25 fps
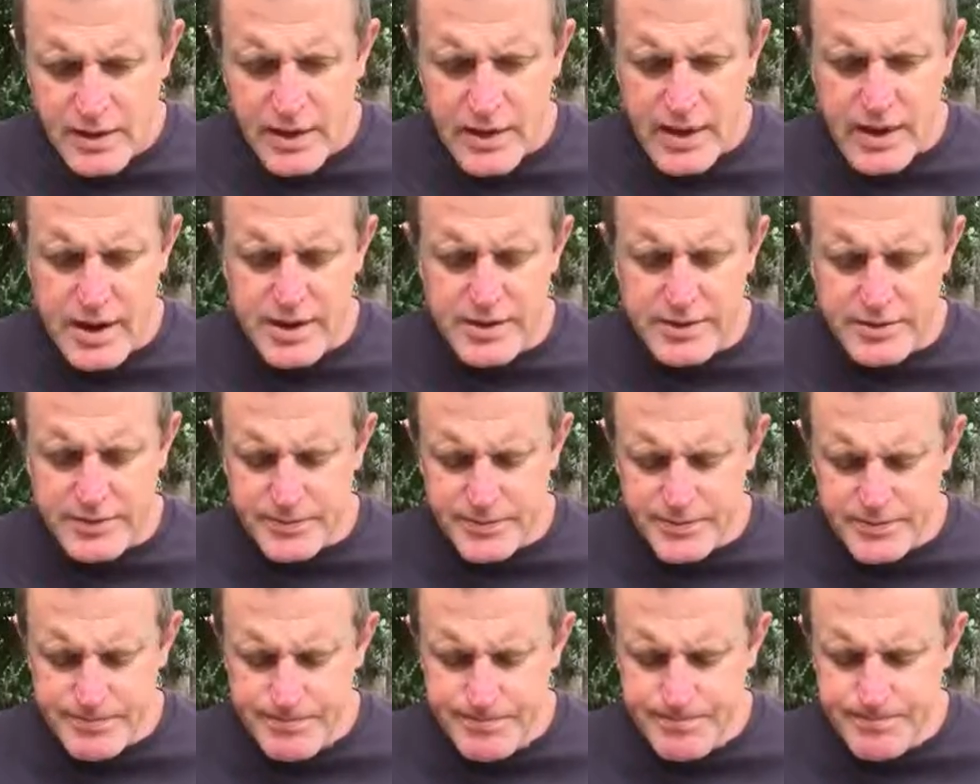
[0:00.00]

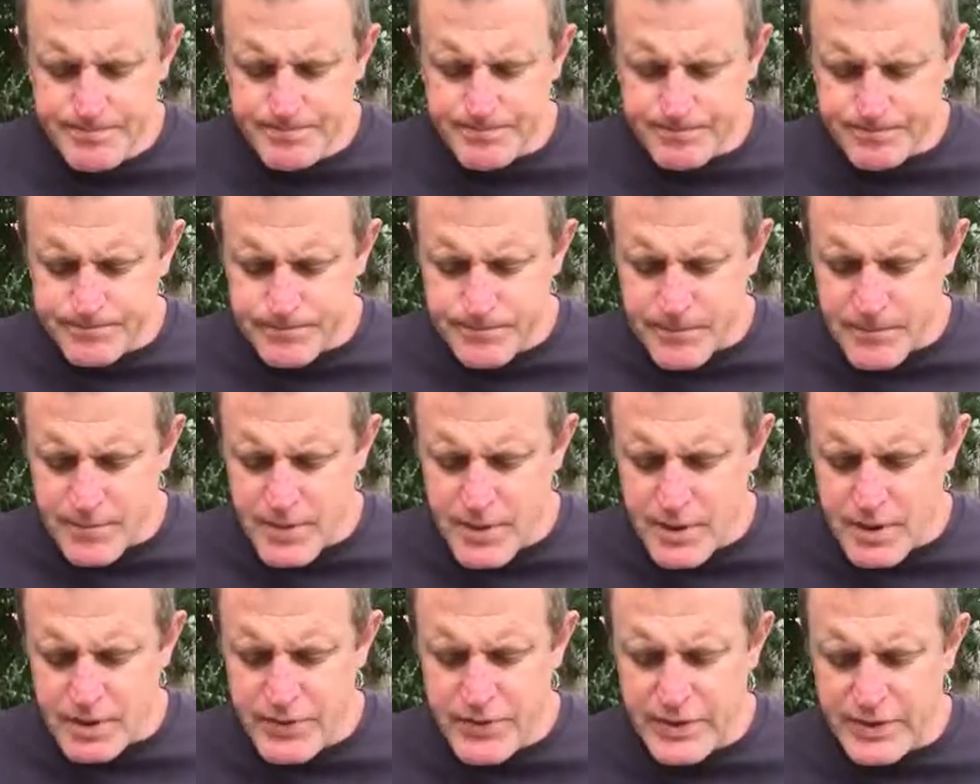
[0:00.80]
And
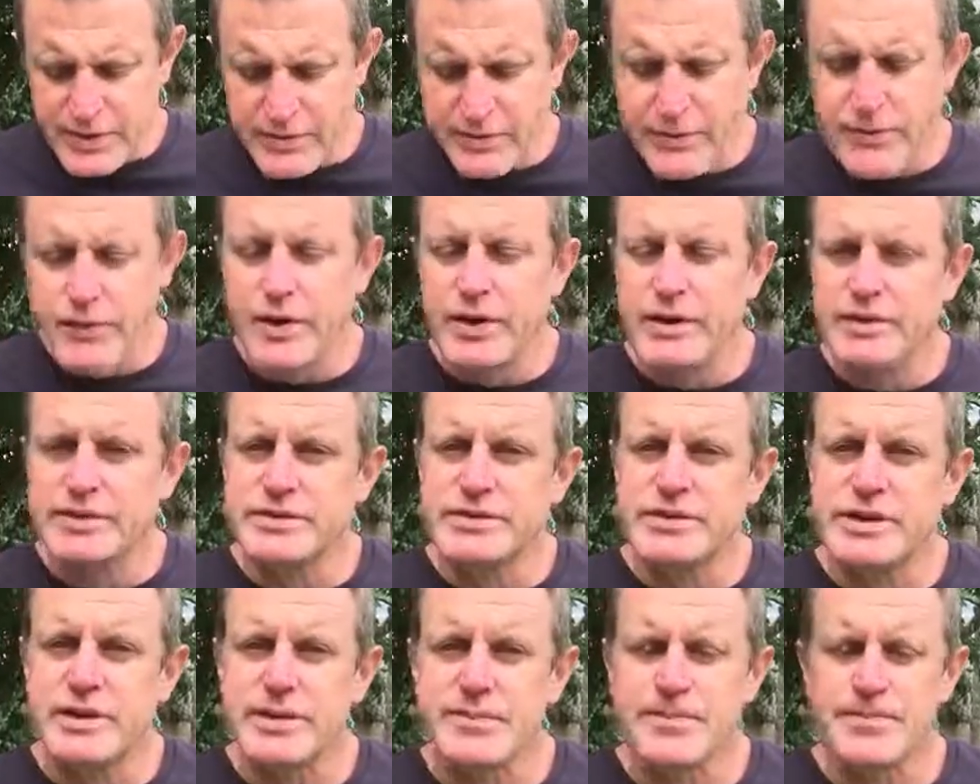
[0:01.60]
I think the
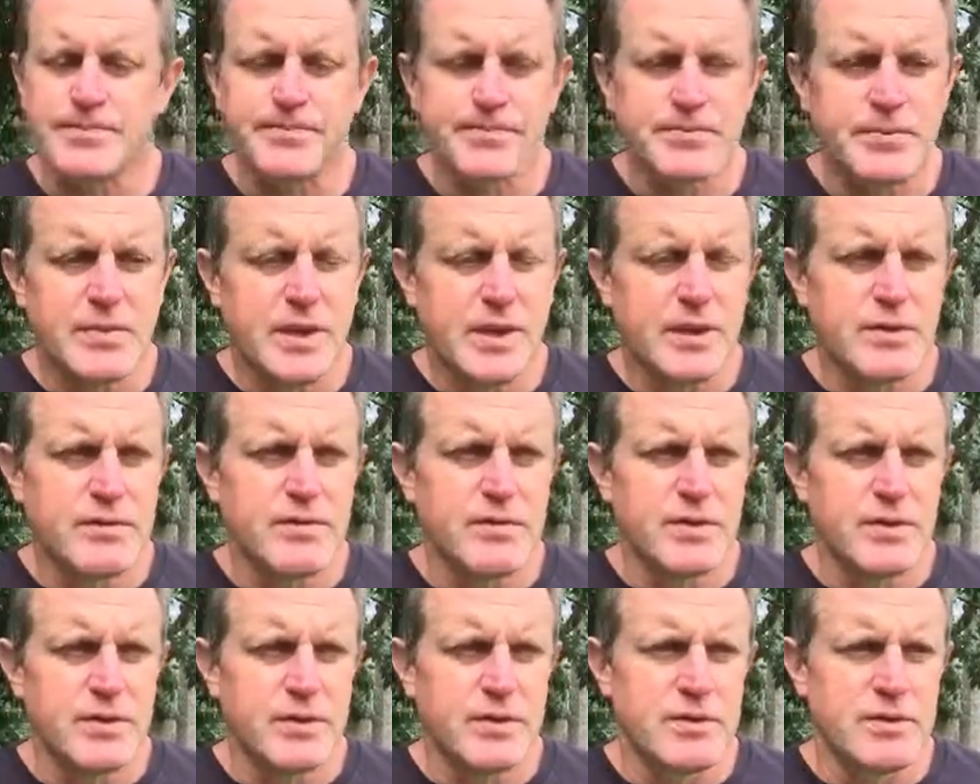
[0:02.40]
first thing
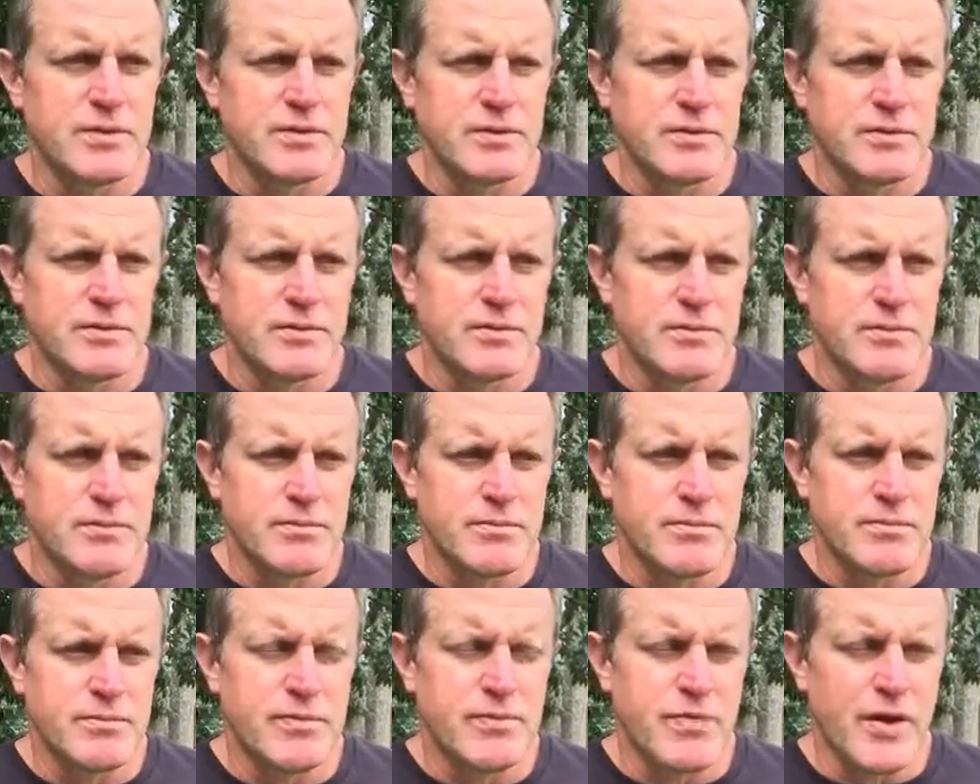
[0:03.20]
for
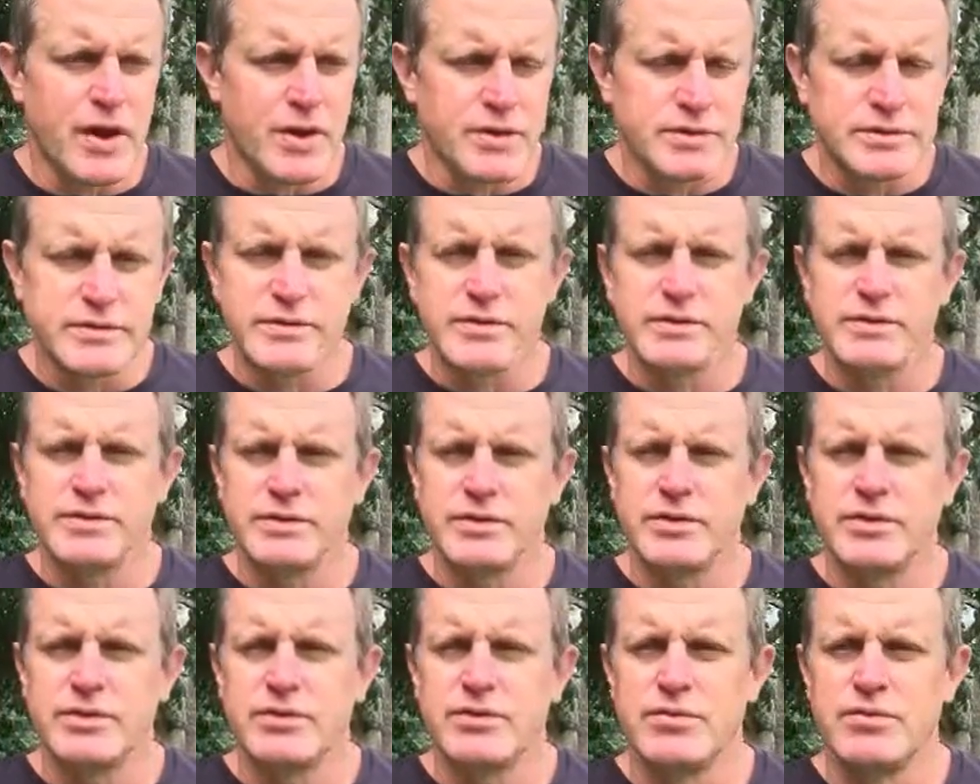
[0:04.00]
those of us
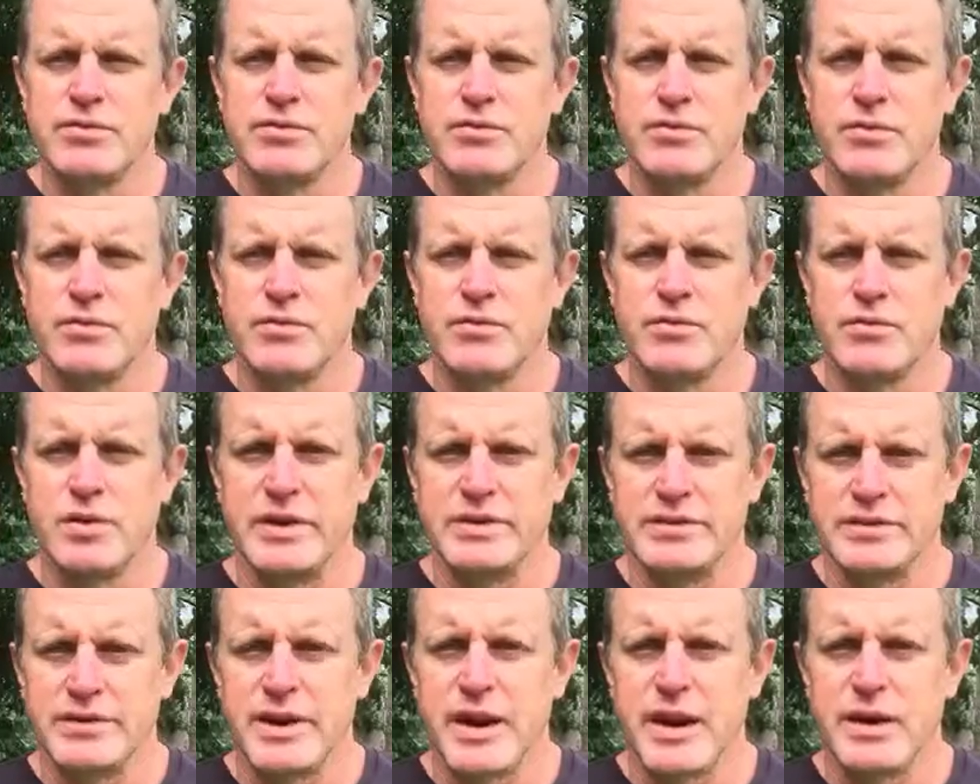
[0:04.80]
who
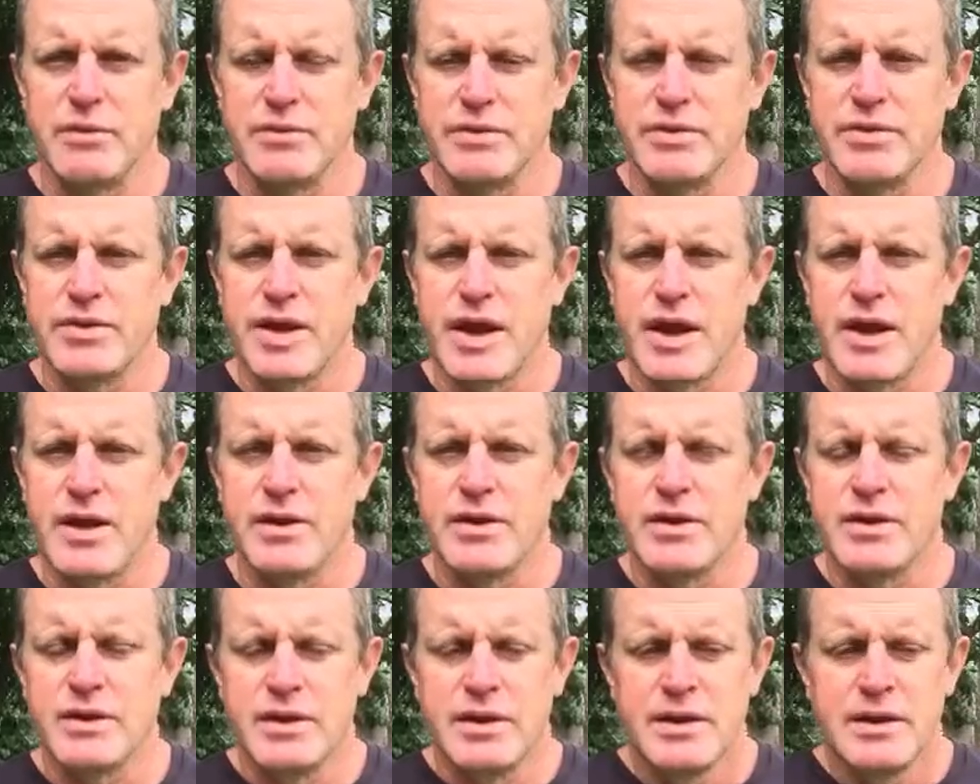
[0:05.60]
resonate with
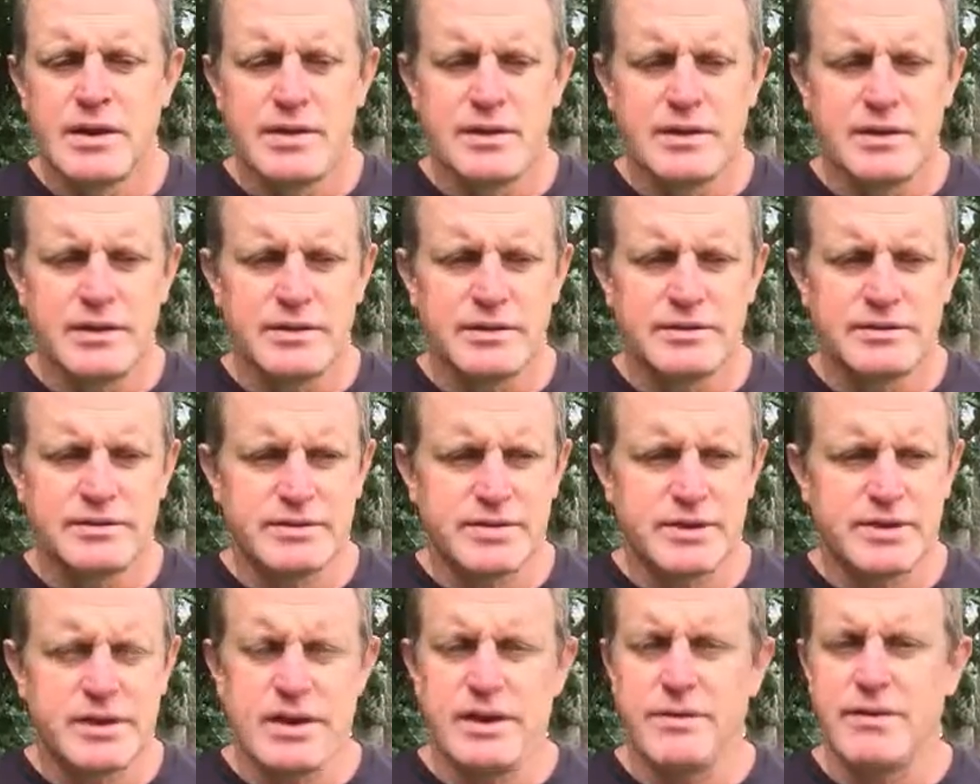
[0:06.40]
that is
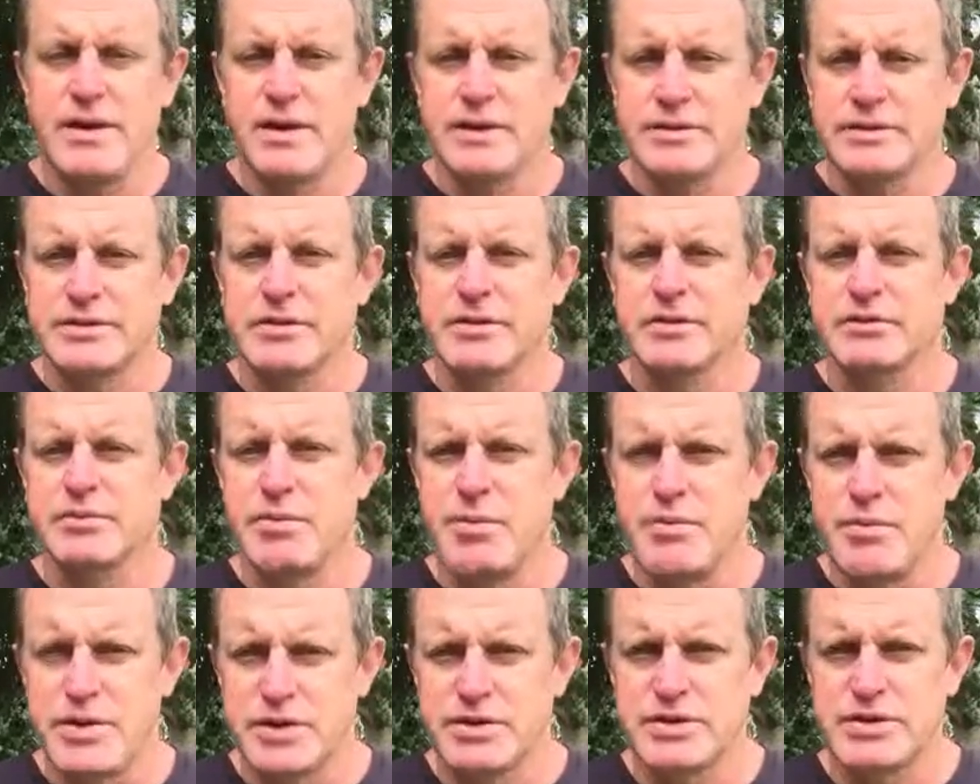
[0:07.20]
to give ourselves
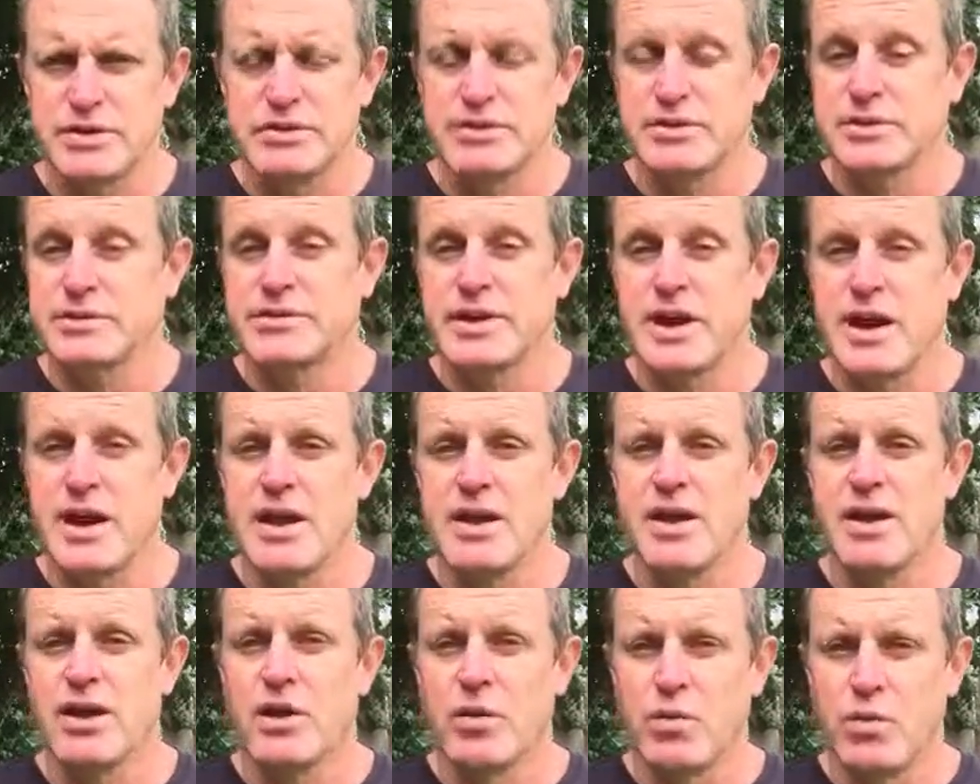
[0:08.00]
permission to
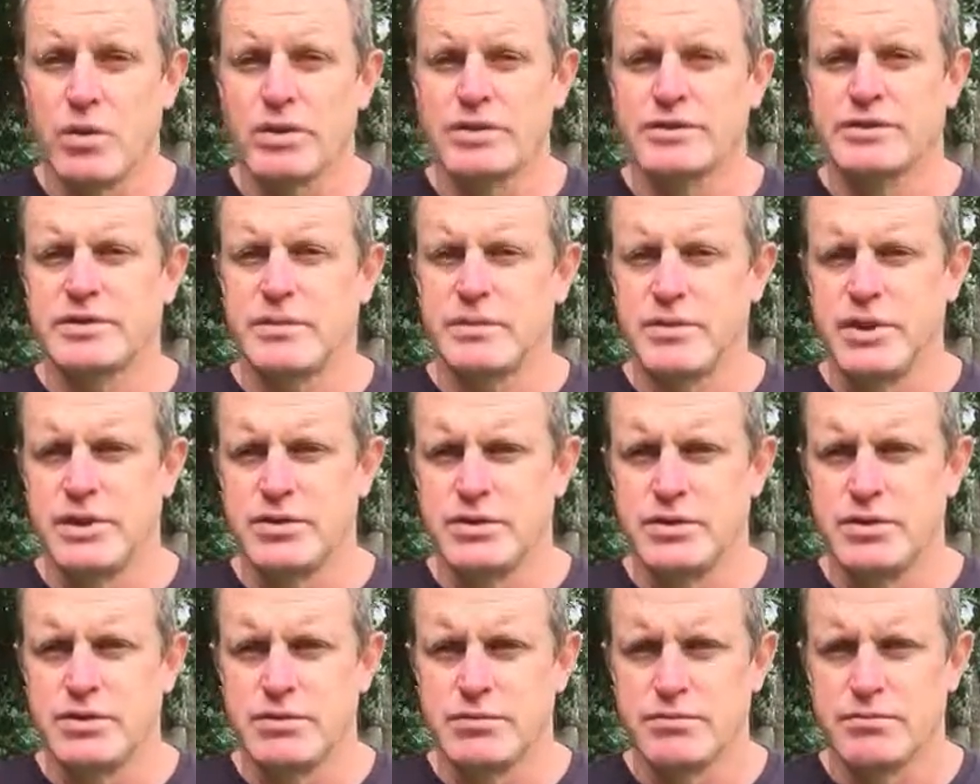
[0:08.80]
say, I want
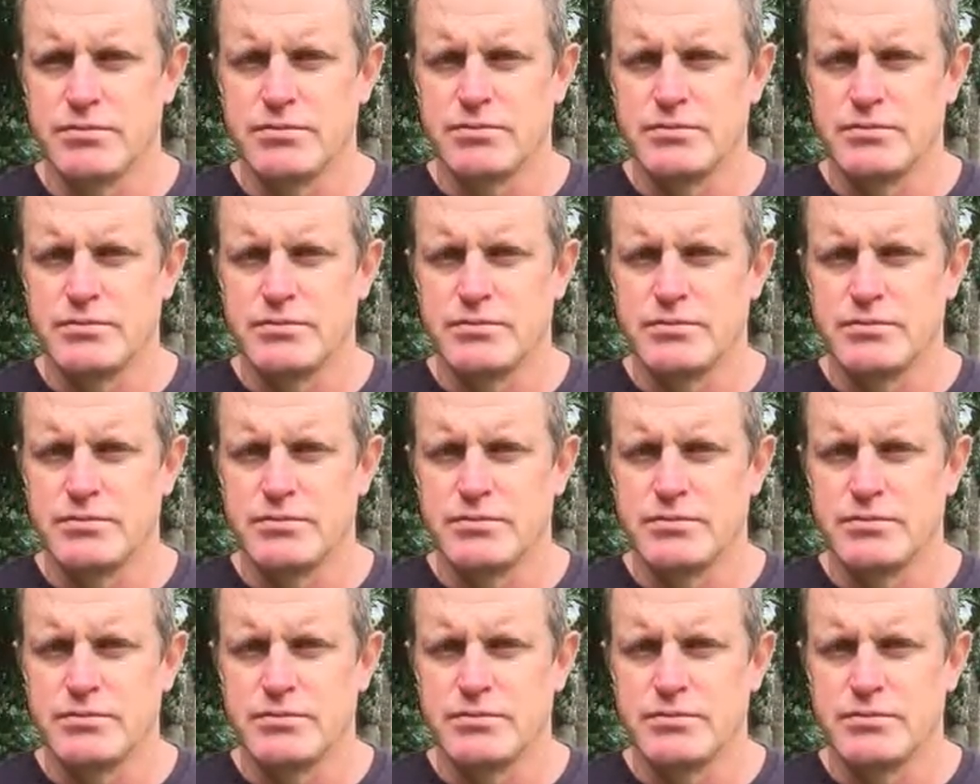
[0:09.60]
something new.